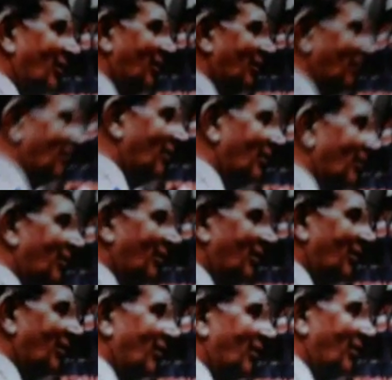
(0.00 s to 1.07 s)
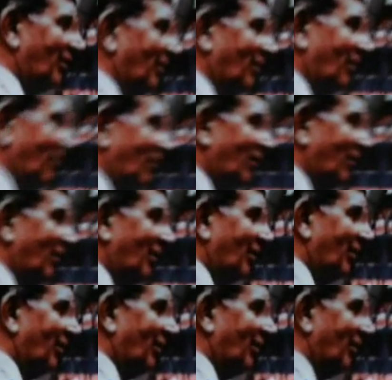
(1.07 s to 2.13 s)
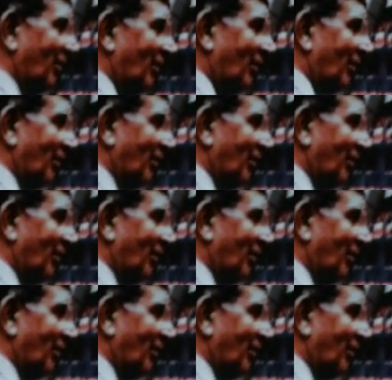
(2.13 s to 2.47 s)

announcer Ford Frick winner Milo